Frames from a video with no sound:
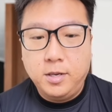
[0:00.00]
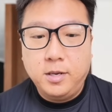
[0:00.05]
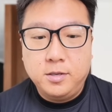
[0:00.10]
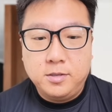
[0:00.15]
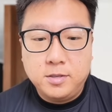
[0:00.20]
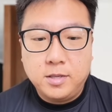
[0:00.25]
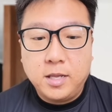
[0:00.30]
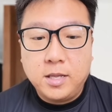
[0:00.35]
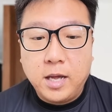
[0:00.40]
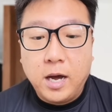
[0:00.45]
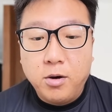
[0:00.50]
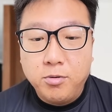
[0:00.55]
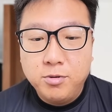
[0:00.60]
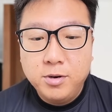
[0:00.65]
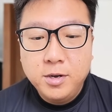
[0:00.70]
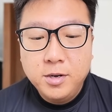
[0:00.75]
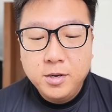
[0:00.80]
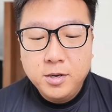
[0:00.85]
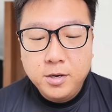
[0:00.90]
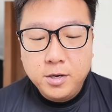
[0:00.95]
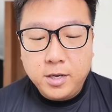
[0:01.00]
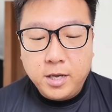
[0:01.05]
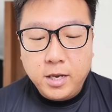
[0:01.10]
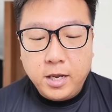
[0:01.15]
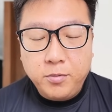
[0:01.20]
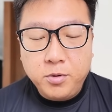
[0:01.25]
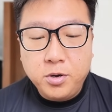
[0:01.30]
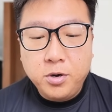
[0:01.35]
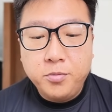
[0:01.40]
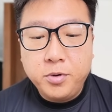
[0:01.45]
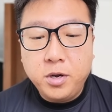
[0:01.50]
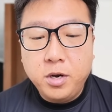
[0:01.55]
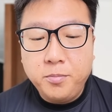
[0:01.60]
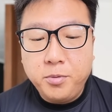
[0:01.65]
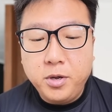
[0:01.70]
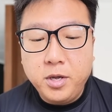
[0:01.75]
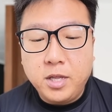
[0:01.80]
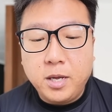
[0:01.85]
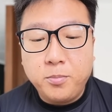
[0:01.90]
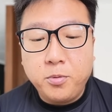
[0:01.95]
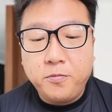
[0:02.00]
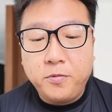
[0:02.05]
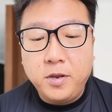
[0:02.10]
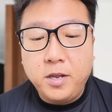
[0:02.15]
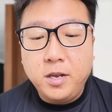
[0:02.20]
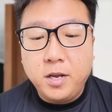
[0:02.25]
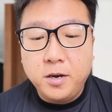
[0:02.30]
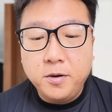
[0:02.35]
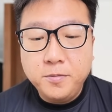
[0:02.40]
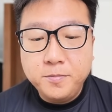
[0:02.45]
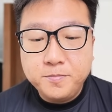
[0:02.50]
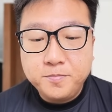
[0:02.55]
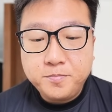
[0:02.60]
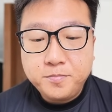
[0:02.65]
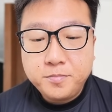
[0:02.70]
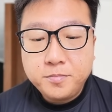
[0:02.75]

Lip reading: It's down. Okay, there we go. We're going to bring in Tapu Fini now.